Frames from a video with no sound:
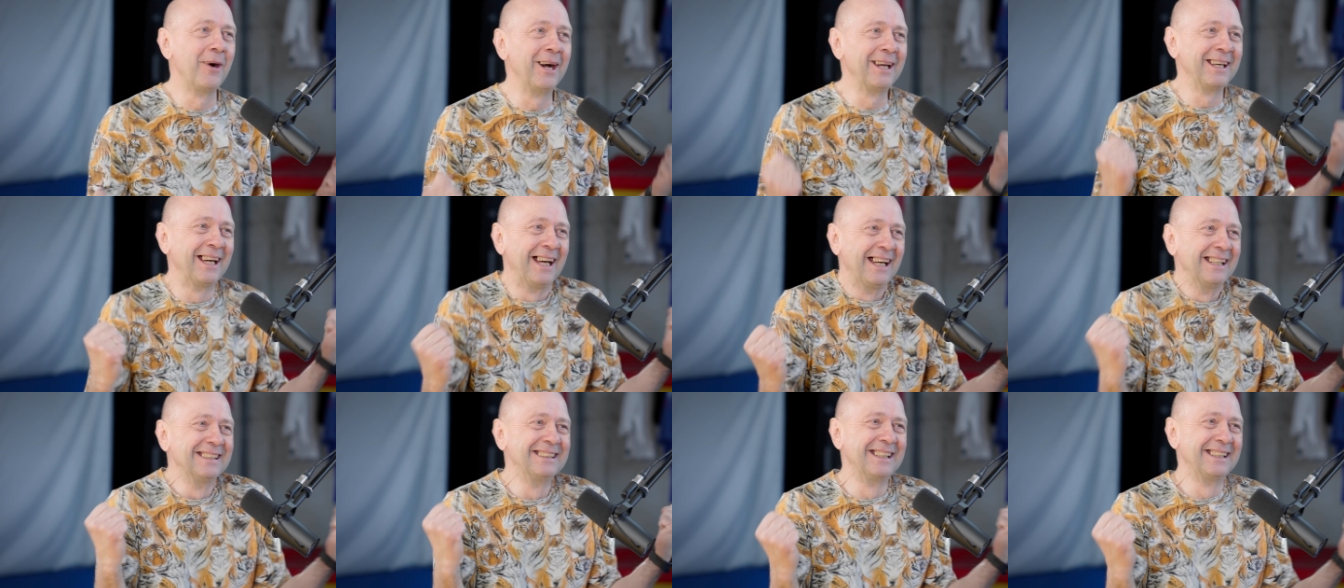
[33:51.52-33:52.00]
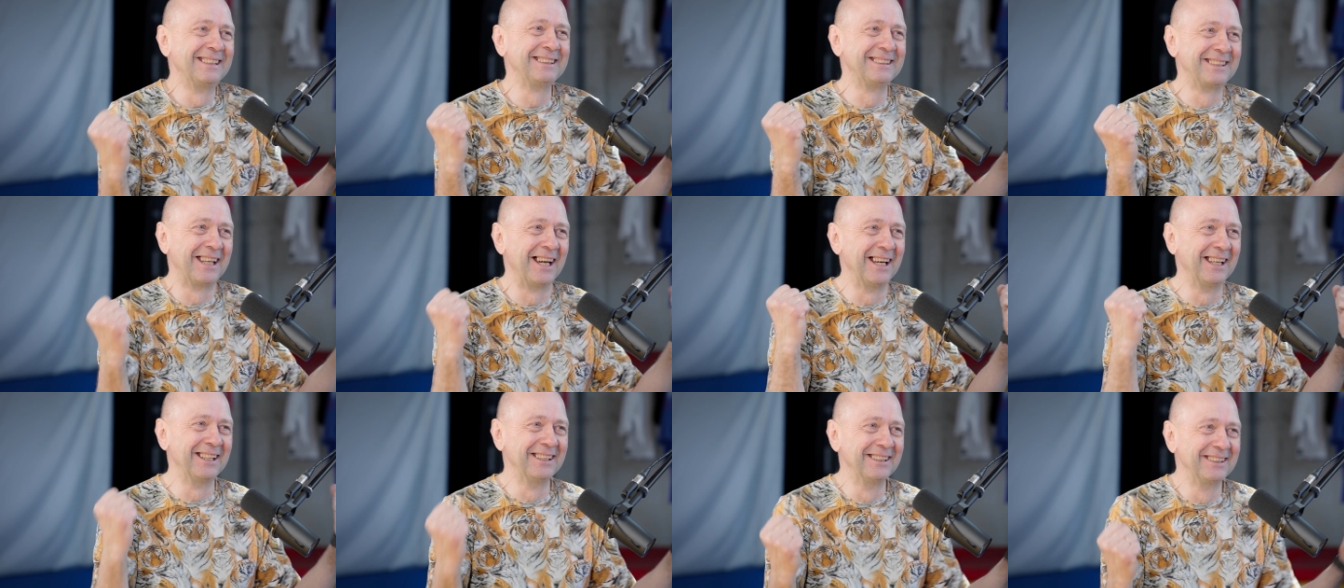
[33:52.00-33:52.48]
I
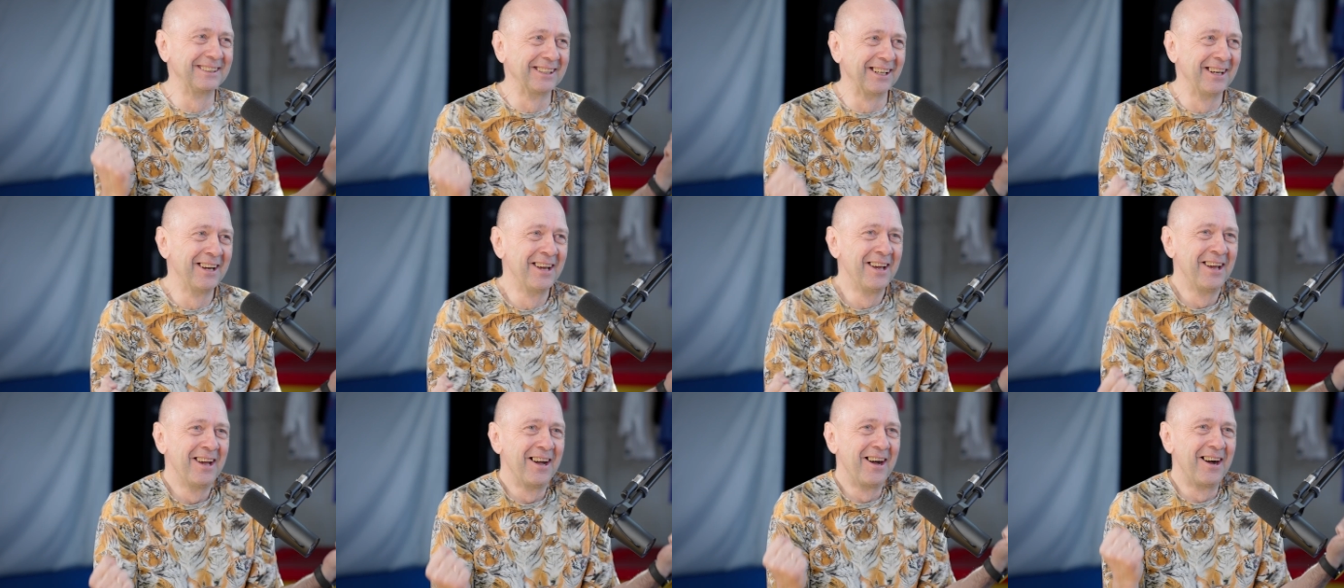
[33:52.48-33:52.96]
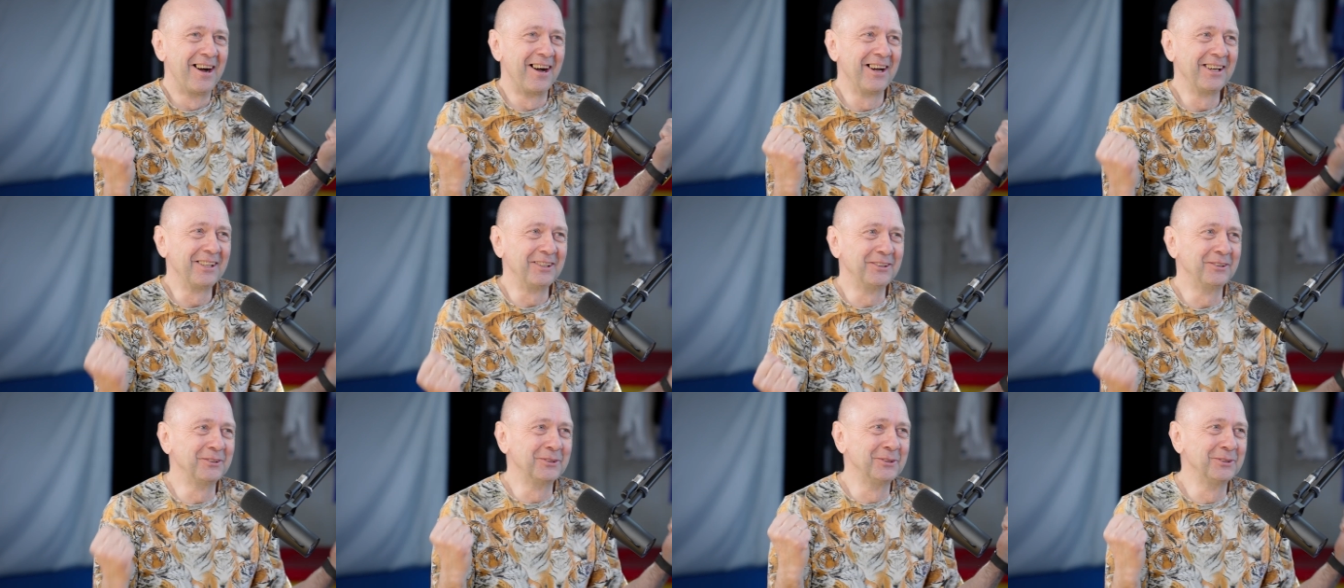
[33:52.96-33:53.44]
understand how
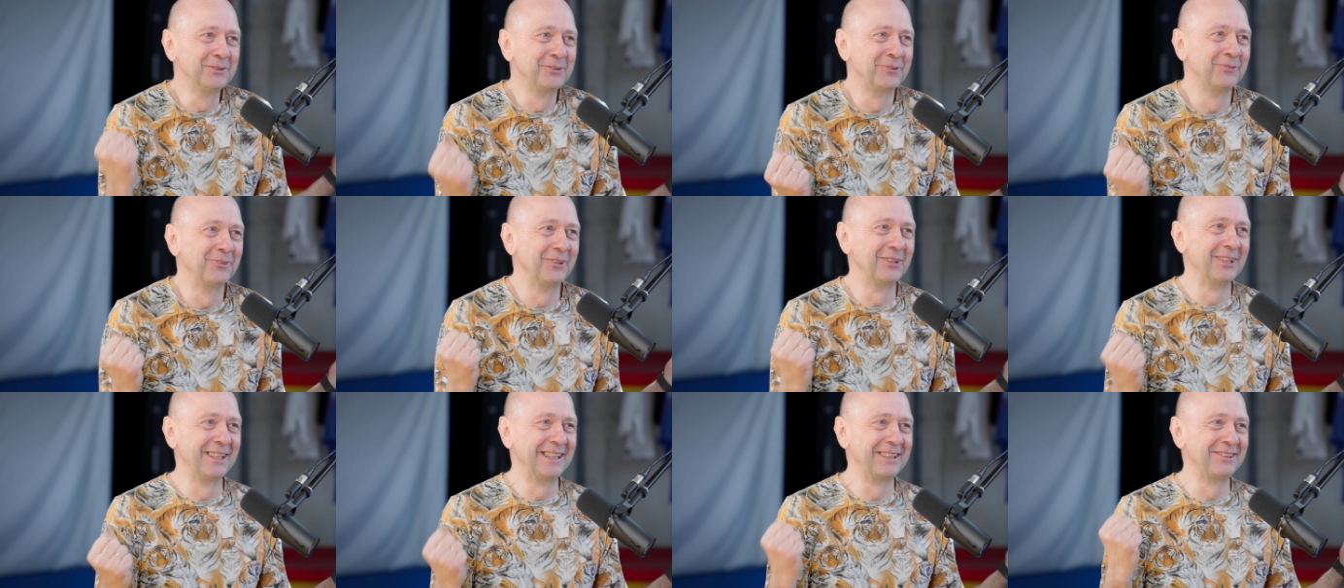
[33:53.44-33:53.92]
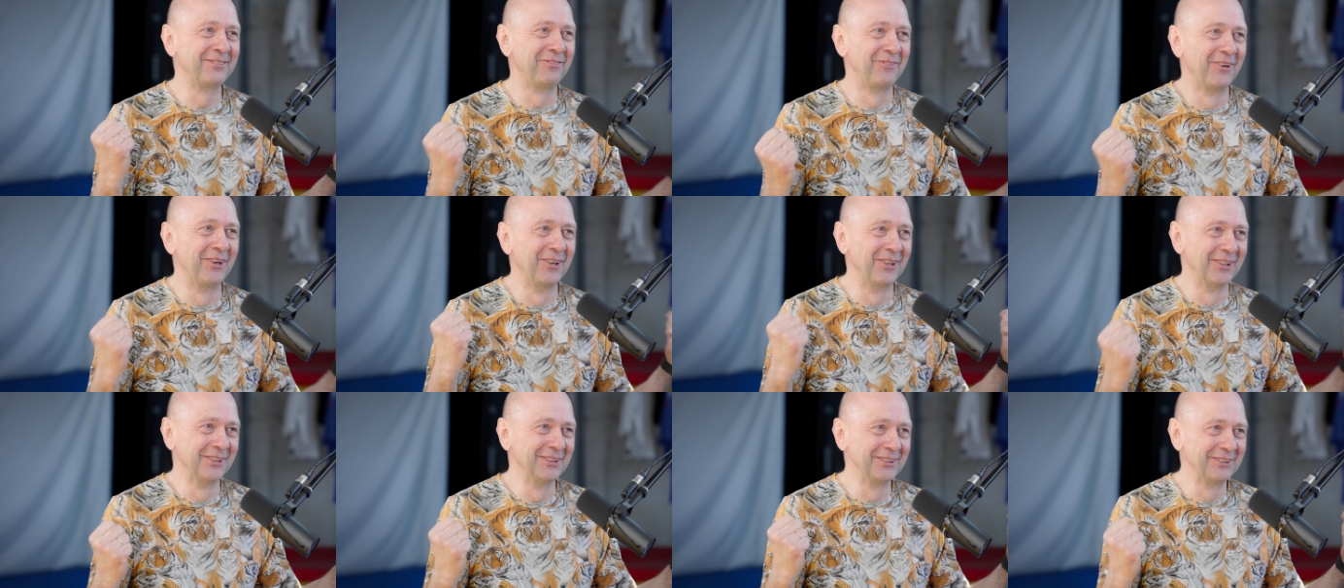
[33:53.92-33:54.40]
useful it
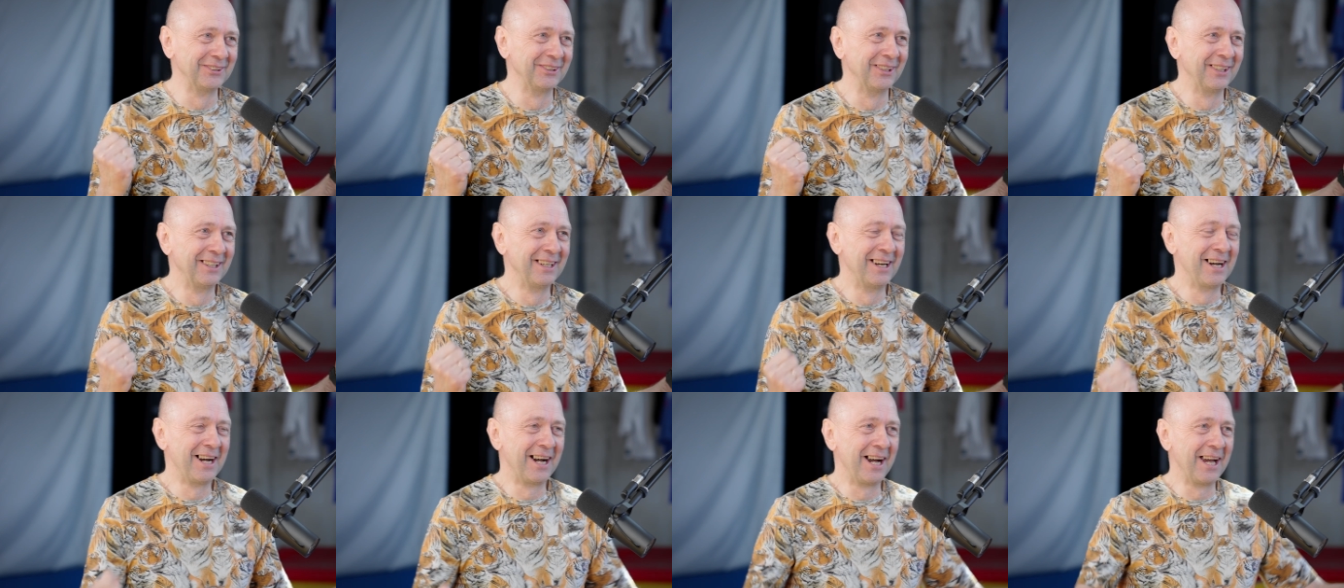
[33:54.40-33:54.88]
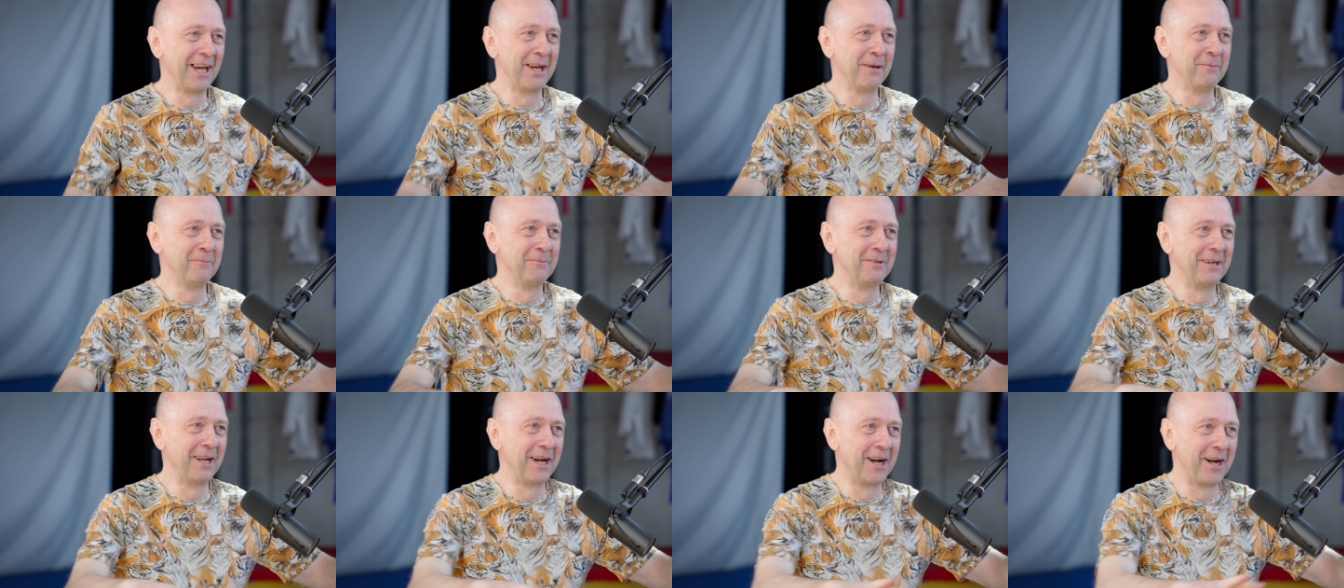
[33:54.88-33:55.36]
was. I
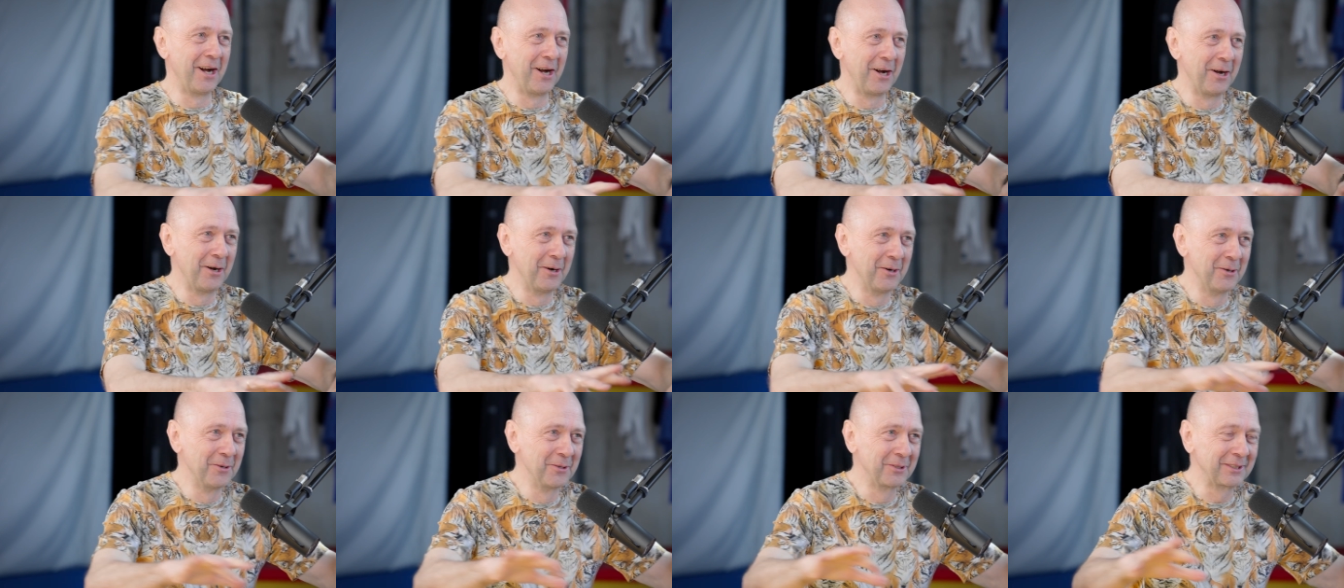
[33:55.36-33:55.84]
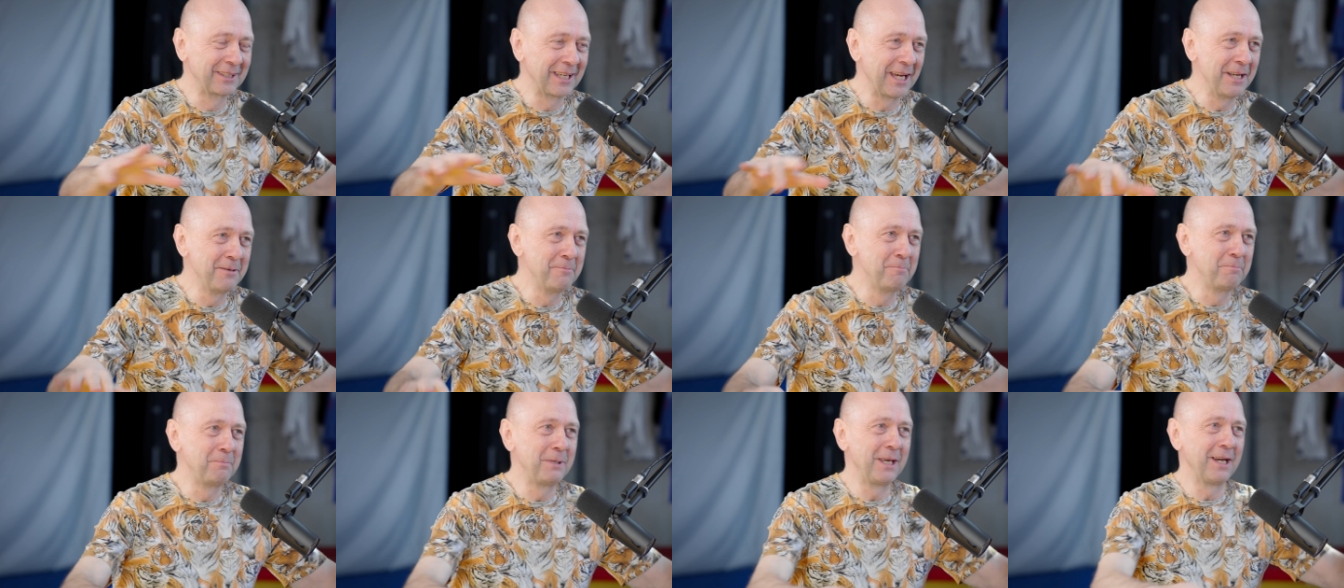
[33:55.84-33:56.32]
am now
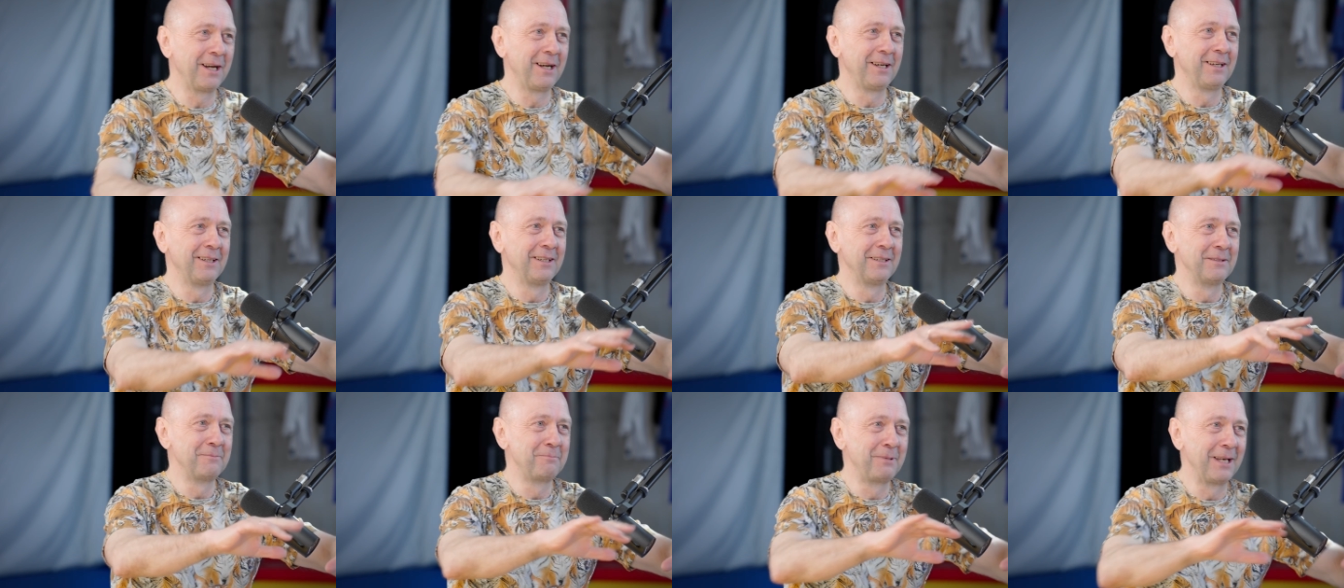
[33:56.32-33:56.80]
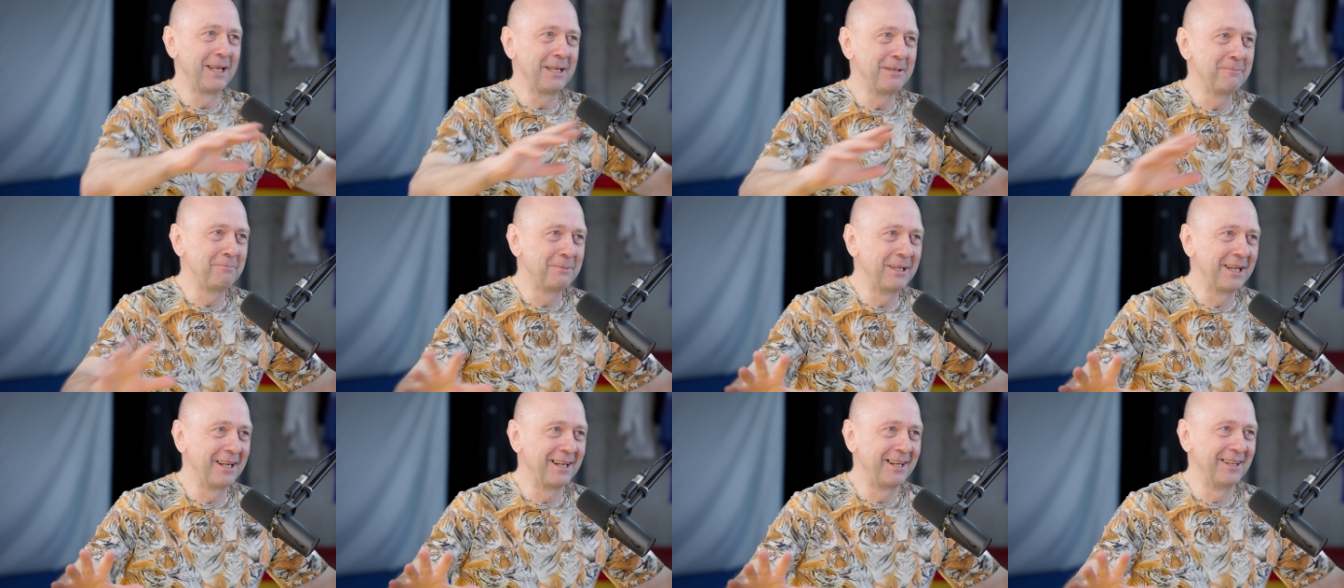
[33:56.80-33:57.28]
can pia- uh, play
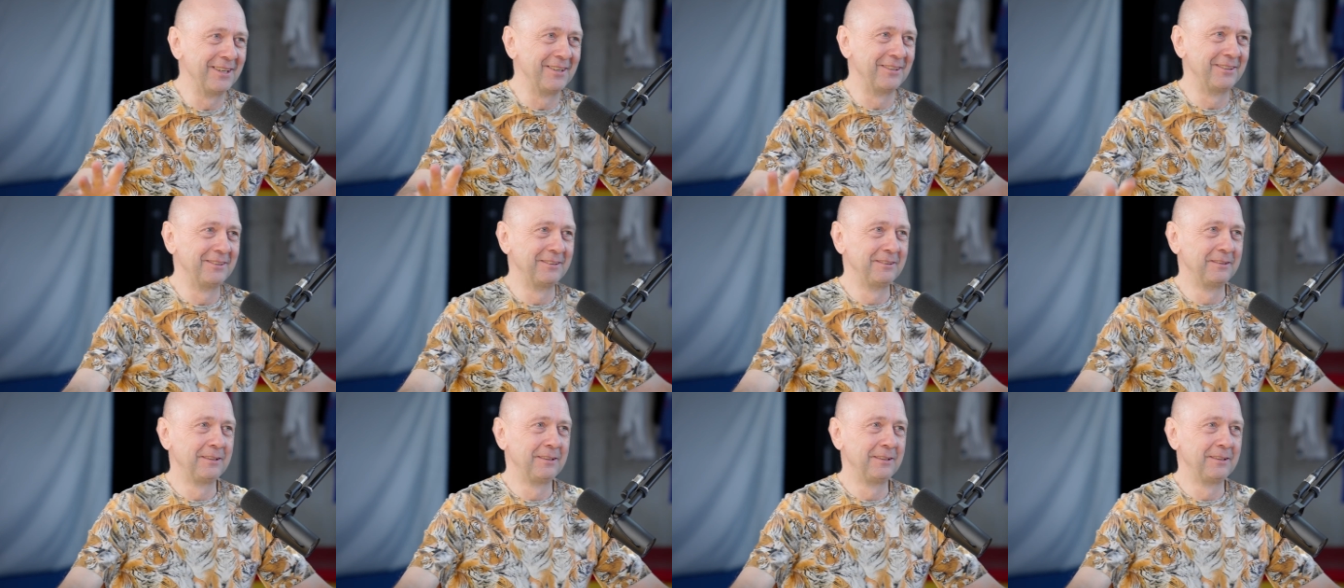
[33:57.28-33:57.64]
piano.